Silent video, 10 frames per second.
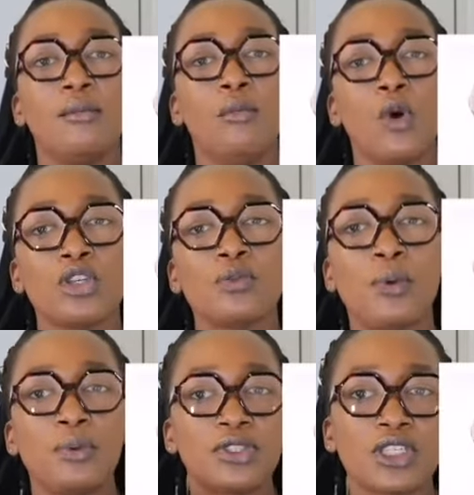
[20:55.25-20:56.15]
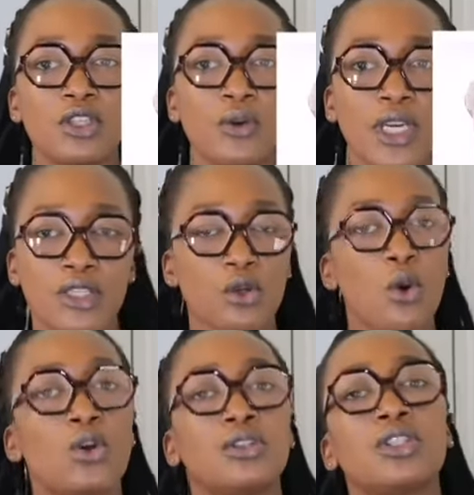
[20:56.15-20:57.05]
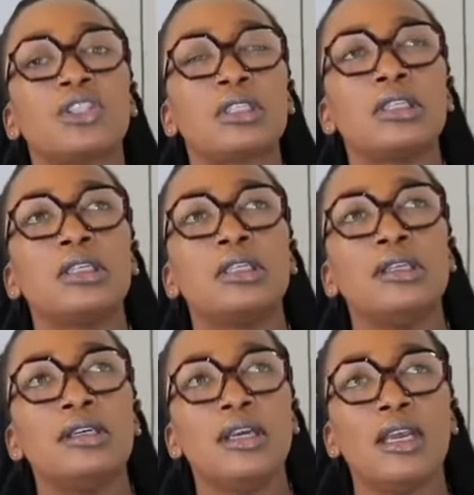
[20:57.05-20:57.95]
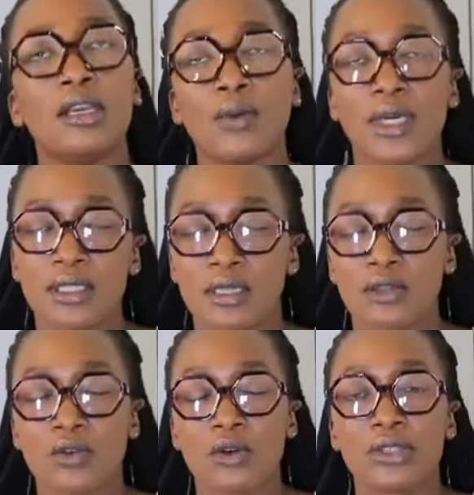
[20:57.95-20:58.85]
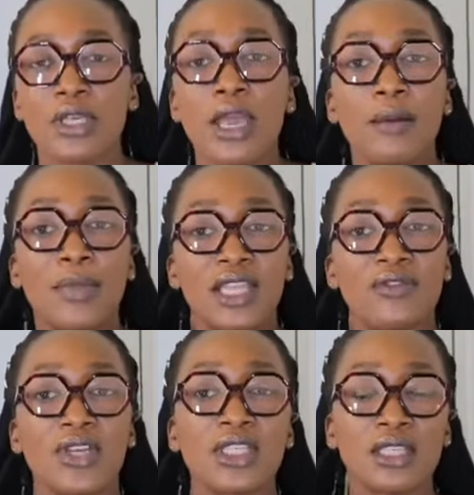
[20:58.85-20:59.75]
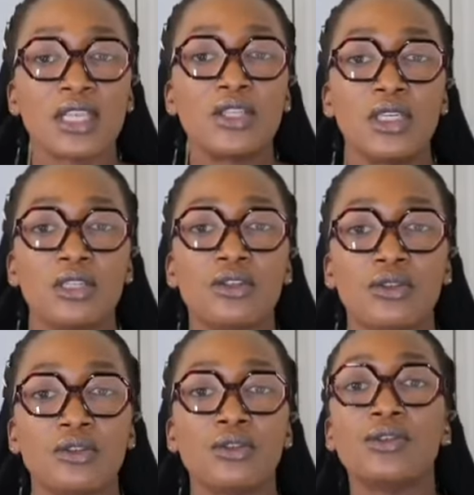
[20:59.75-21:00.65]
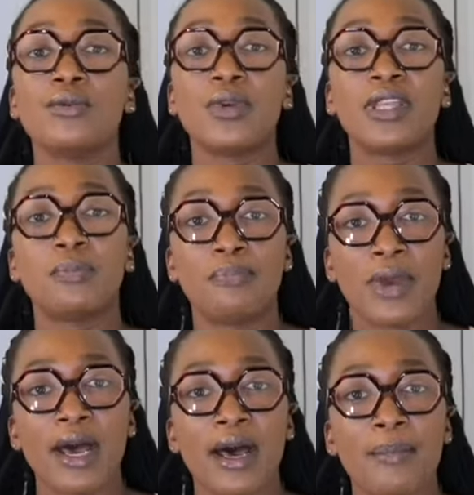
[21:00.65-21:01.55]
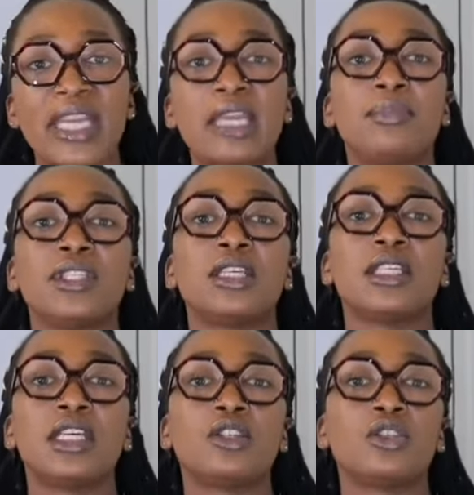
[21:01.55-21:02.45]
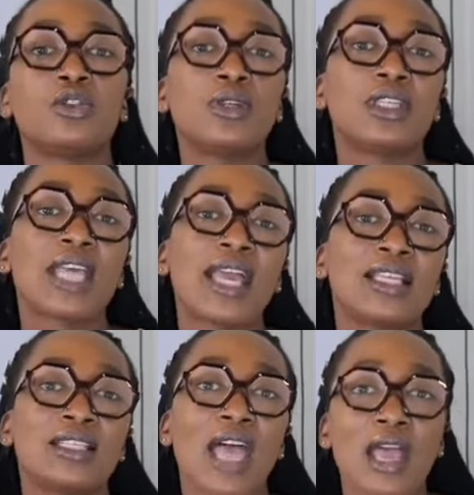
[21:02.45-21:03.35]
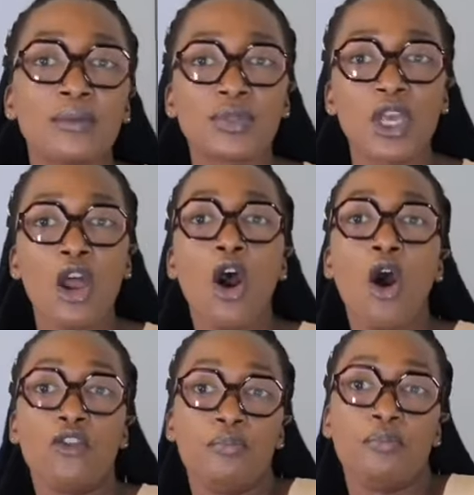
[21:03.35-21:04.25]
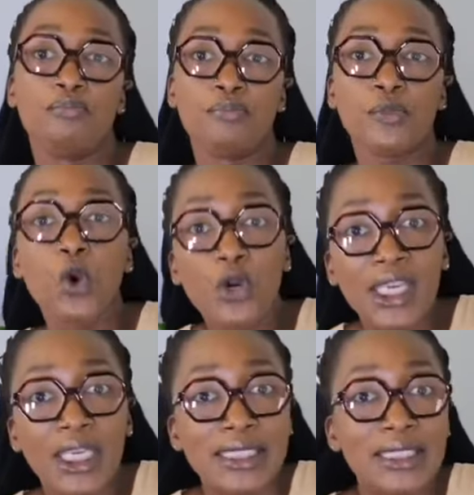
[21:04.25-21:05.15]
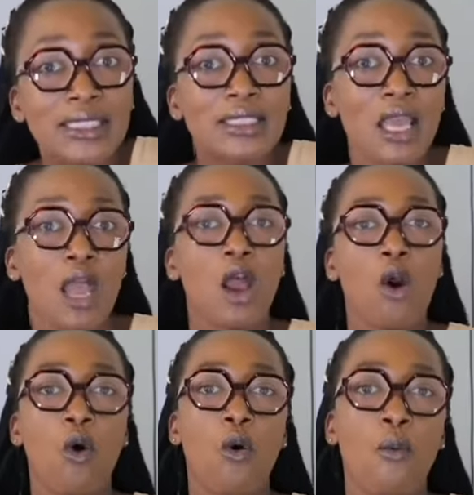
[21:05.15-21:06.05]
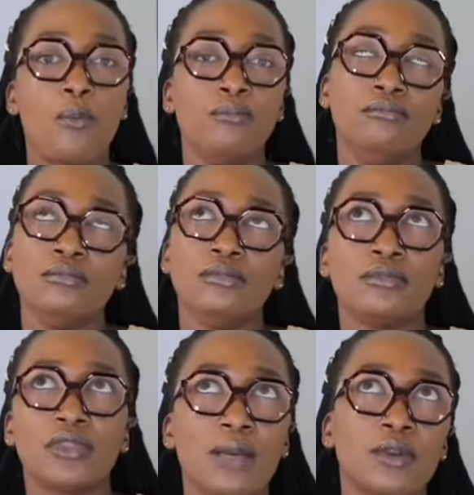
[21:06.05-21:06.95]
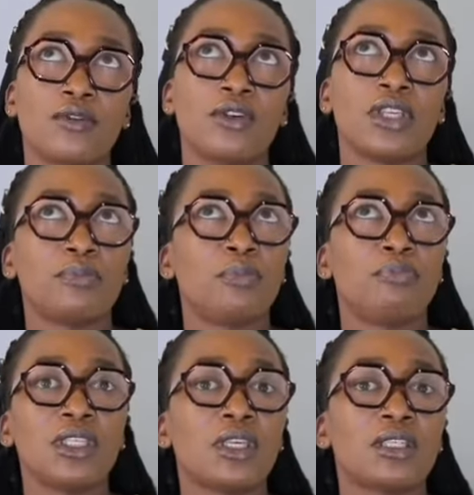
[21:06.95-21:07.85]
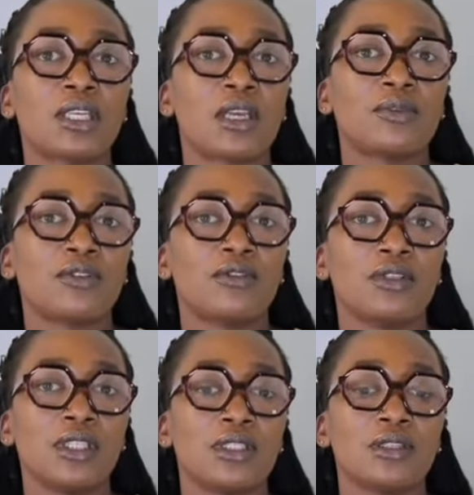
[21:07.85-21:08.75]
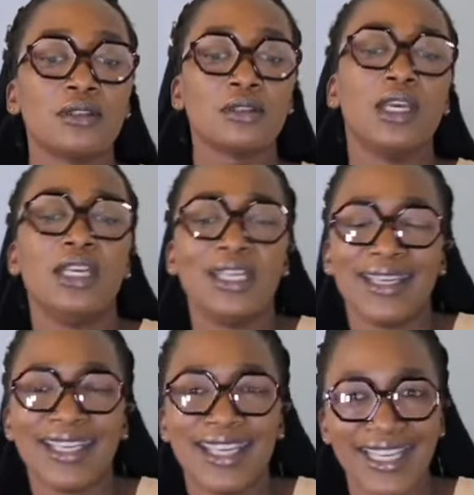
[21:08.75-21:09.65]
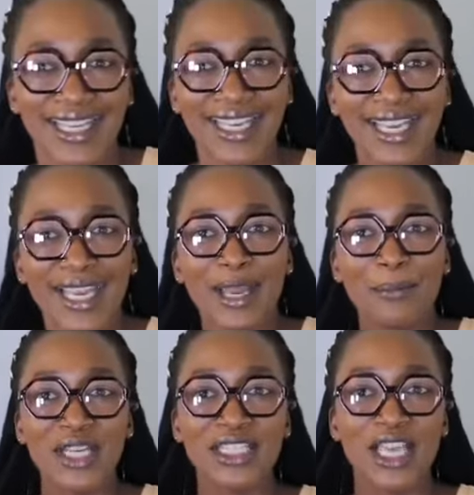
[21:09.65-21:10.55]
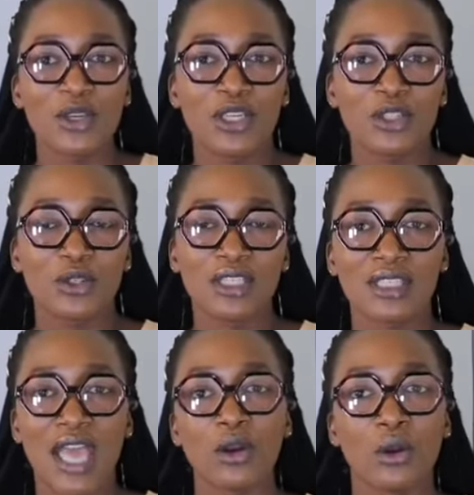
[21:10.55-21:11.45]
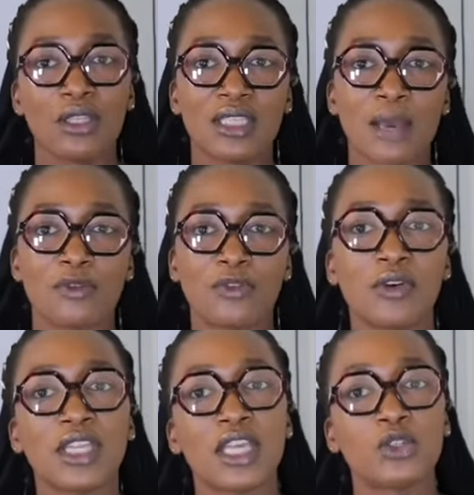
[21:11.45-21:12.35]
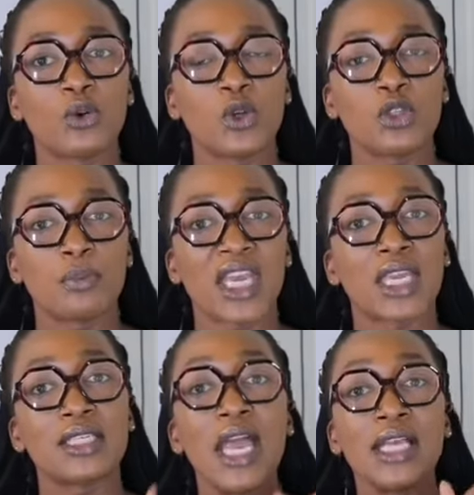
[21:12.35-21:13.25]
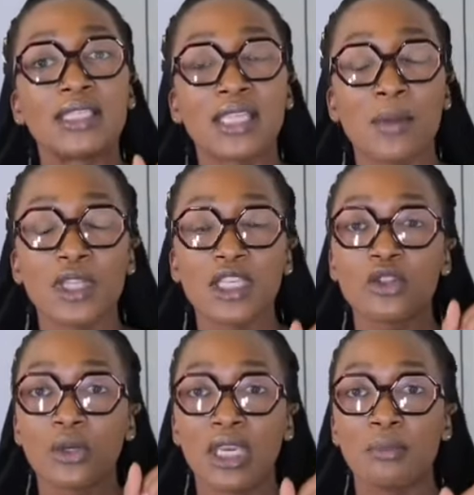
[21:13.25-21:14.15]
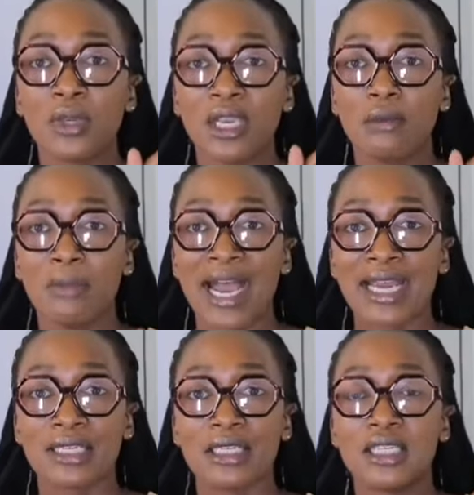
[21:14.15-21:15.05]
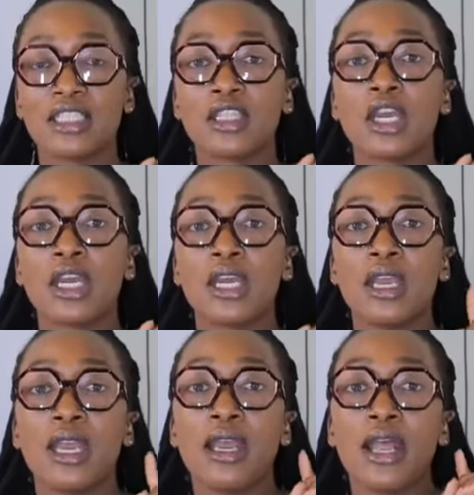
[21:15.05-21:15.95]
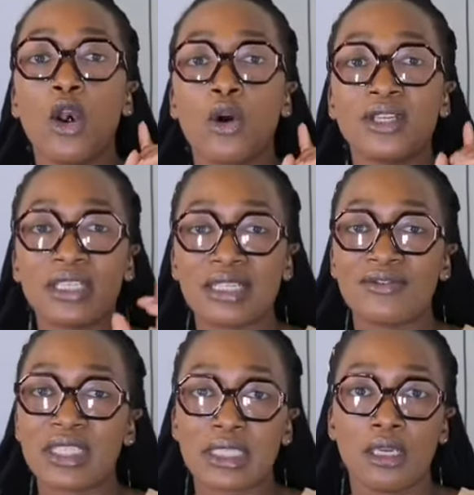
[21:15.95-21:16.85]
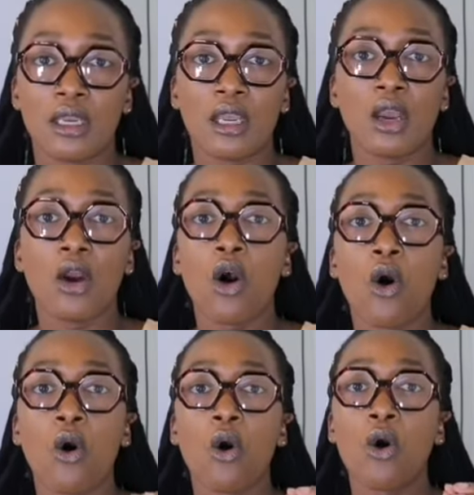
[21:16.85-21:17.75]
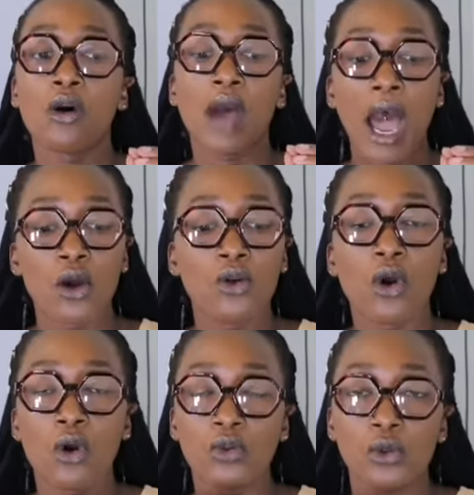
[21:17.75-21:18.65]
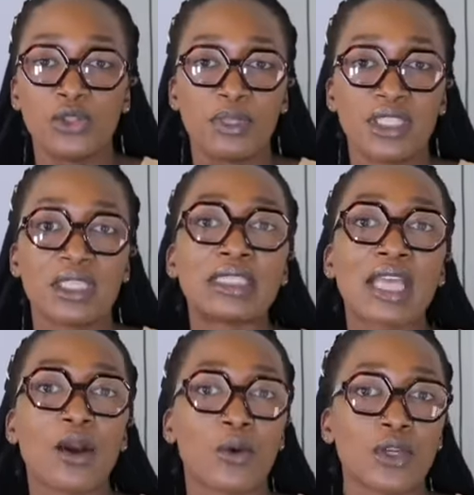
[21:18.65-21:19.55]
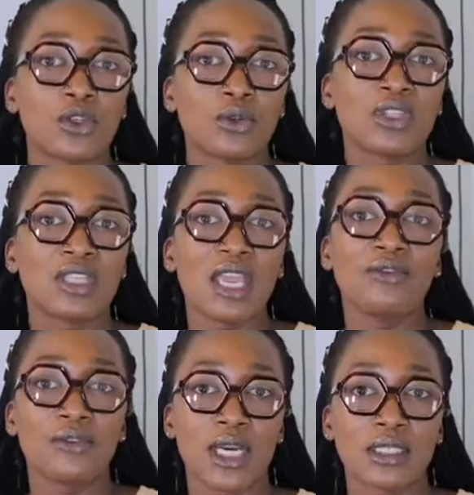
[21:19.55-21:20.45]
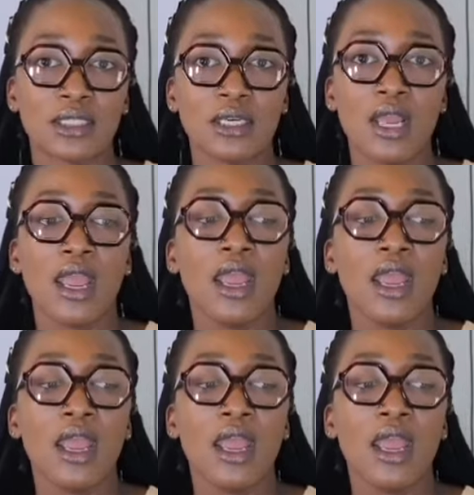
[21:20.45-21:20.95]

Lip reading: Most people just look at scones and want to sell scones. But the first thing that you need to do with bucket biscuits is to decide the types of cookies, or types of cookies. Biscuits are types of cookies. But yeah, you need to decide on the type of cookie that you're going to package. Something to keep in mind is the longevity, or how long those biscuits are going to stay fresh.